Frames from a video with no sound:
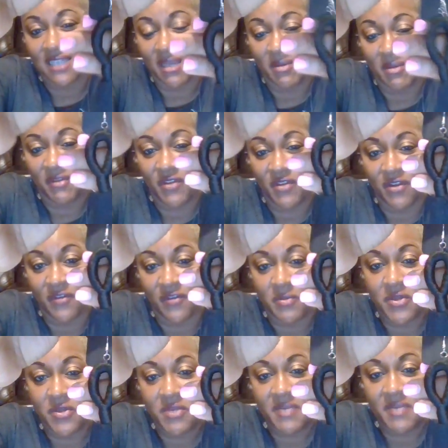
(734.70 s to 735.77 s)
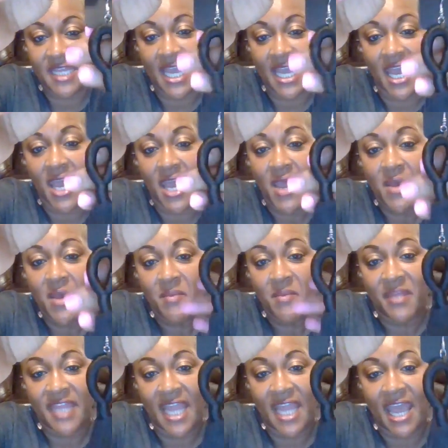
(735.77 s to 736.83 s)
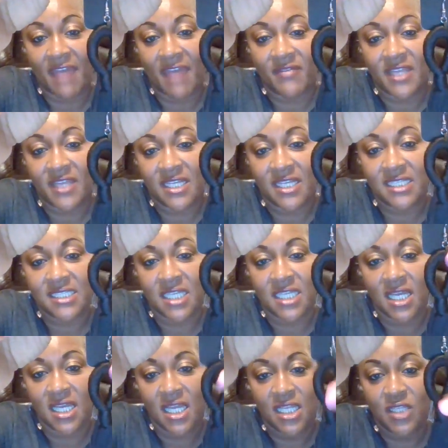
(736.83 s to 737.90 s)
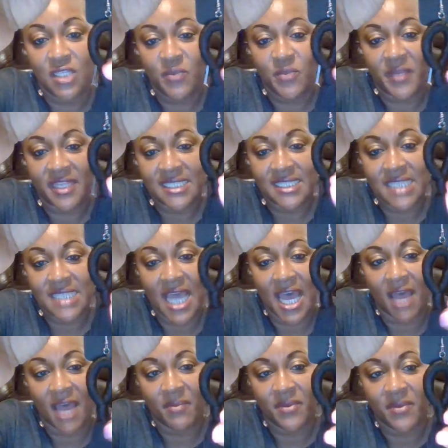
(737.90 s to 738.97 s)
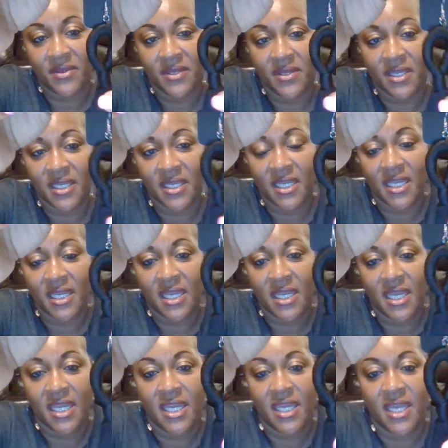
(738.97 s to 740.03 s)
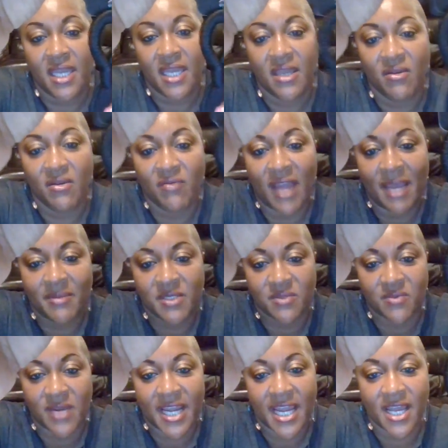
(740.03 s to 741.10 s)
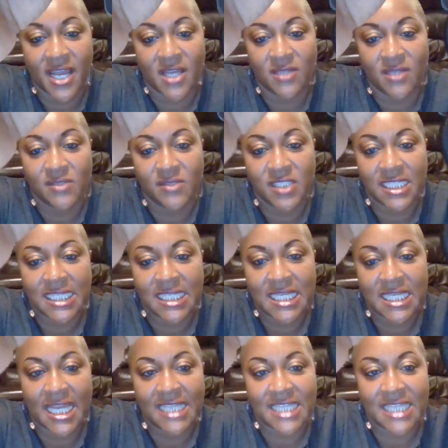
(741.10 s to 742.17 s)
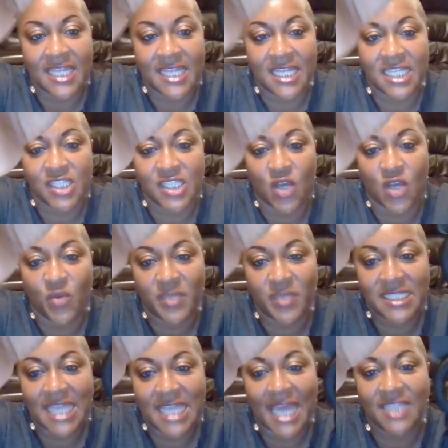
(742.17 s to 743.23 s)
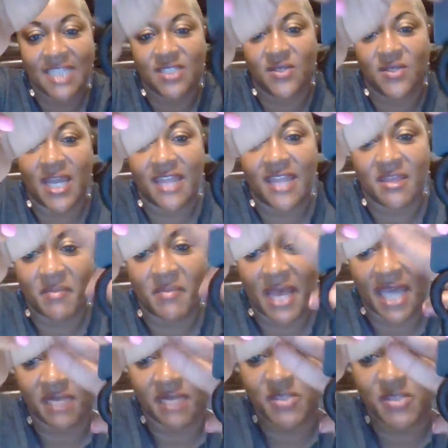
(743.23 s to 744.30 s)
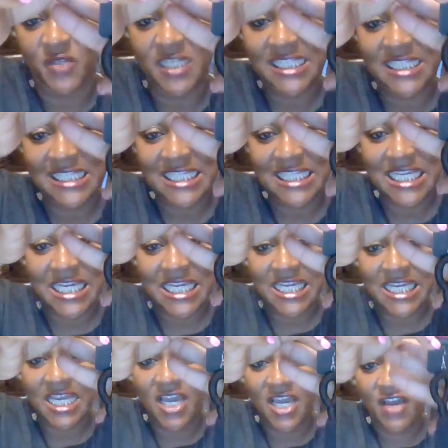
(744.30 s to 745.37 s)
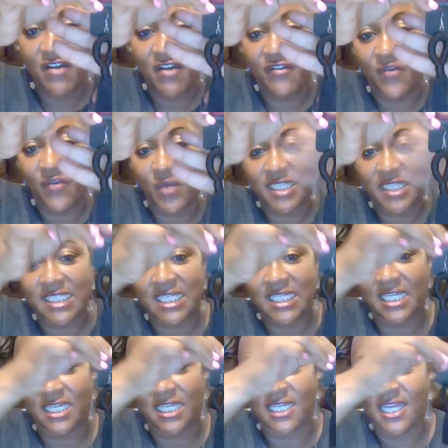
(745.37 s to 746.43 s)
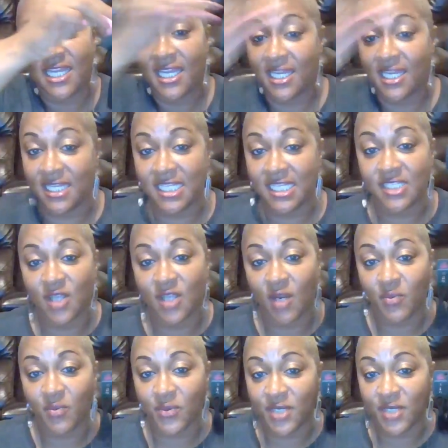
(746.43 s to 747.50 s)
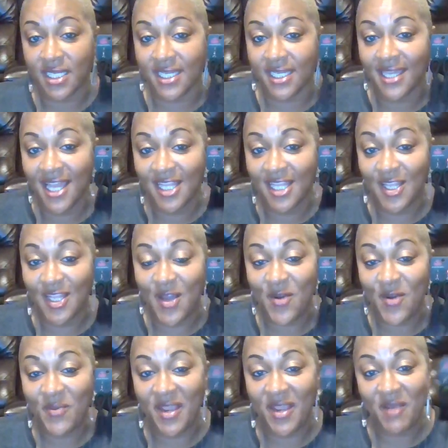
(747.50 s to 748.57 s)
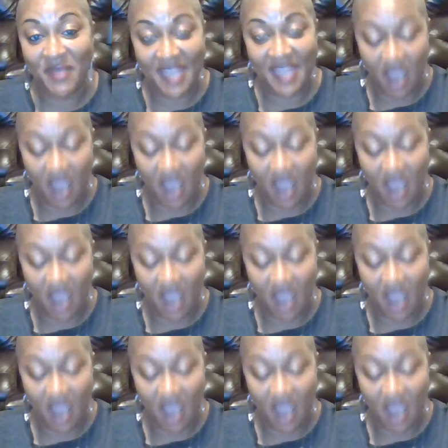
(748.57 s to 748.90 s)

if you're familiar with that. But they have this loop at the top, wrapped around to connect, and then it's open tassel at the bottom. So this is E14. And these are a pretty long pair, but